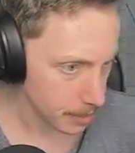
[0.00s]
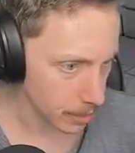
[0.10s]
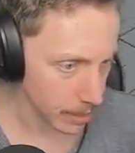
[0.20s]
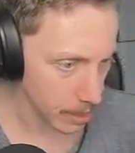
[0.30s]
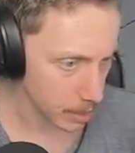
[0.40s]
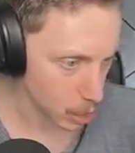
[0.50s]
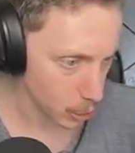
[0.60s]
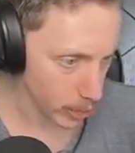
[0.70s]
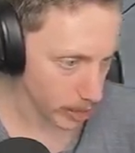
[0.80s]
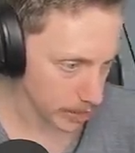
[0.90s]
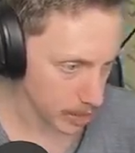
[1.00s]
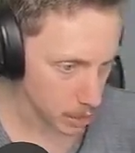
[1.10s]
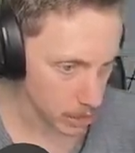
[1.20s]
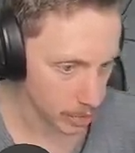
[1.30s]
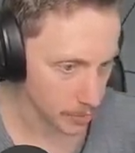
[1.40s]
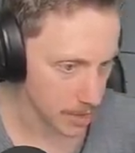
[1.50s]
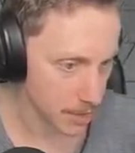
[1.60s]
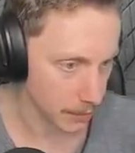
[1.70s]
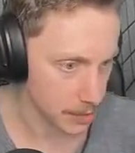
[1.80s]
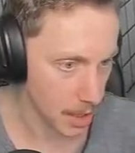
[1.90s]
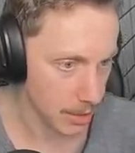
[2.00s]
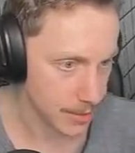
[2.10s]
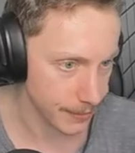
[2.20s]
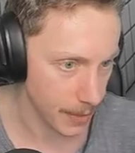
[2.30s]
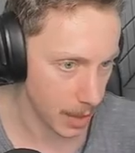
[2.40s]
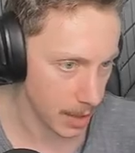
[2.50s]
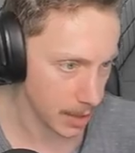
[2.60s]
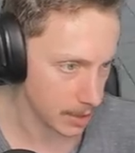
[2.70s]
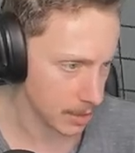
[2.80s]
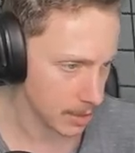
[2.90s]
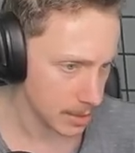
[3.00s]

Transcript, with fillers: Like, incredibly certain of myself. Tiles are fine.